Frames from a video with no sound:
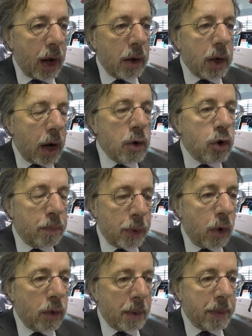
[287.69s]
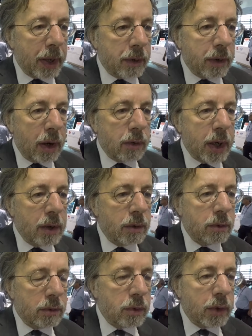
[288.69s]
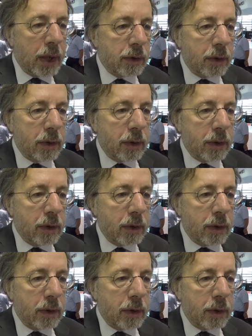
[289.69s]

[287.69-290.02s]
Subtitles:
how do you program that? How can you do that